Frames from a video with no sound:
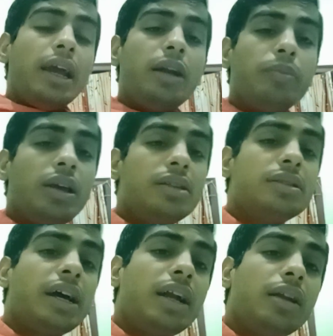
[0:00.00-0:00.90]
It
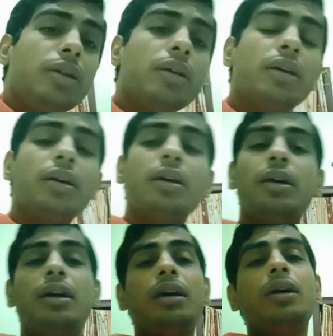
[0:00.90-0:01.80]
means that
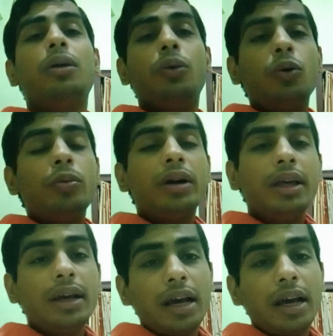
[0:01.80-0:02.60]
nobody